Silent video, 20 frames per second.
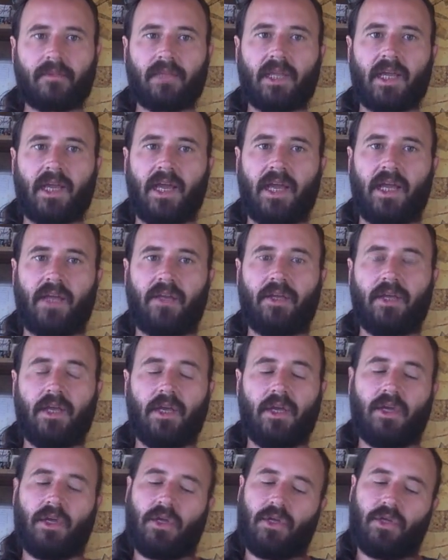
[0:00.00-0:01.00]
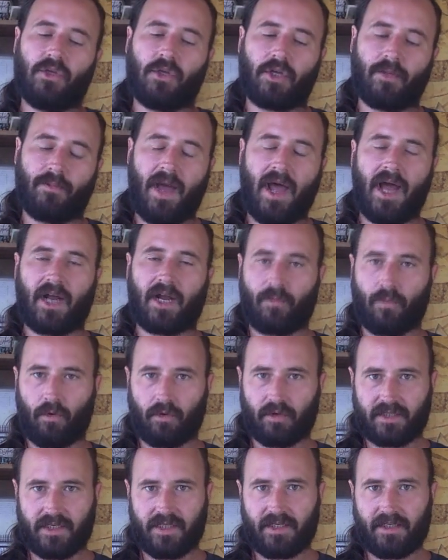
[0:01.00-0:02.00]
And you can pack more
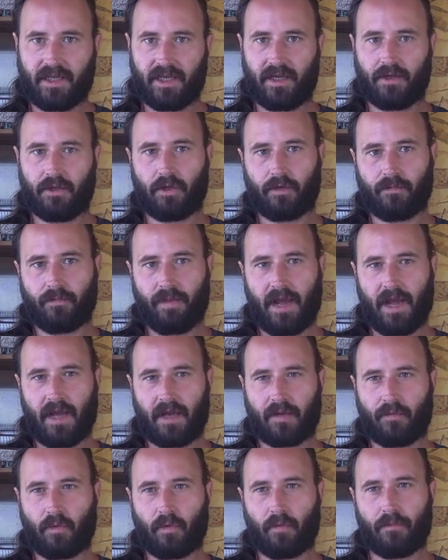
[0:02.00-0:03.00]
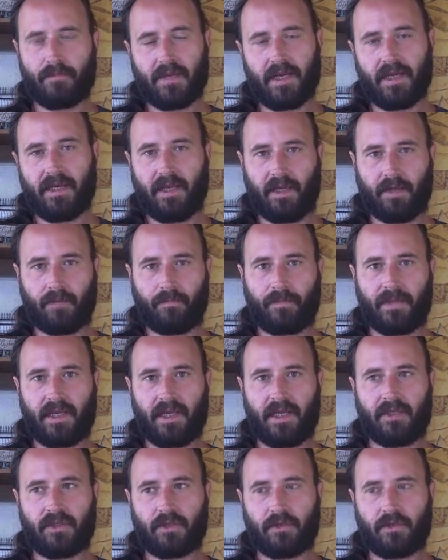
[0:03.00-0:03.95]
detail, you can pack more meaning into